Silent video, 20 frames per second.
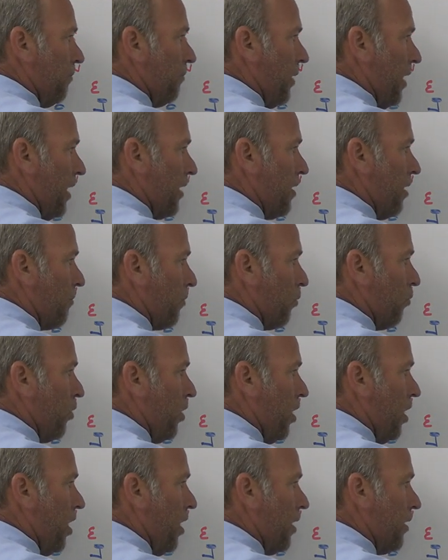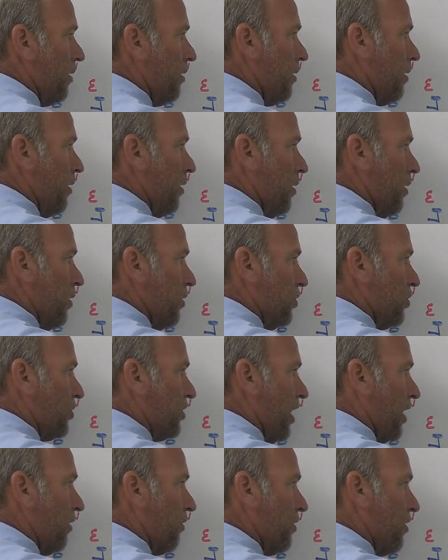by number one.
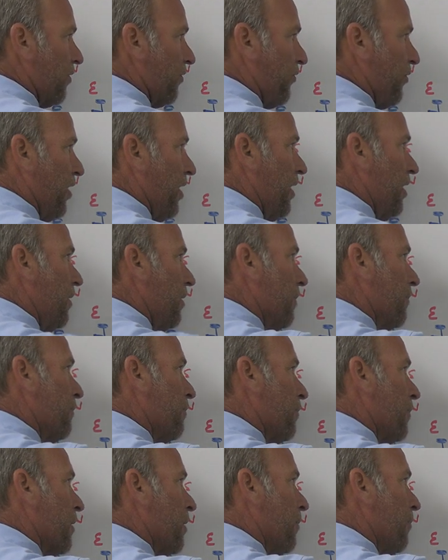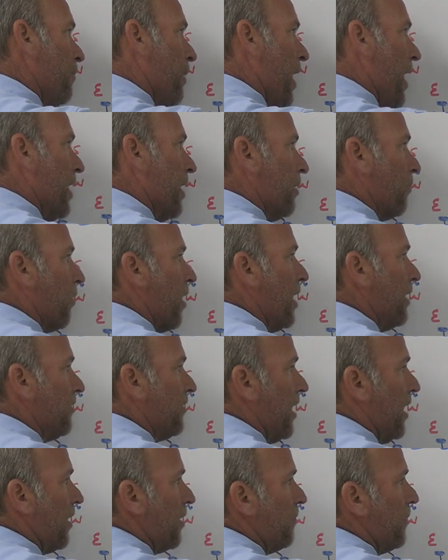Settle your feet. Bang it right
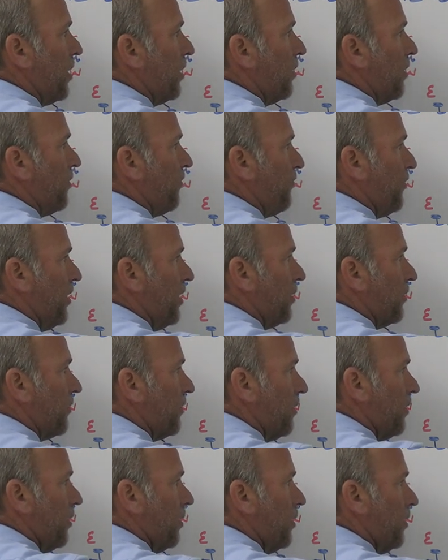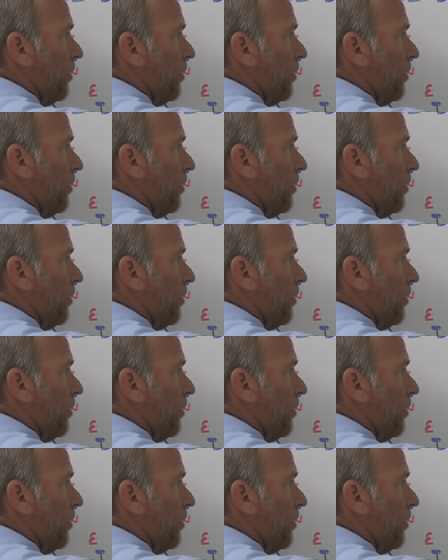down the middle of the field.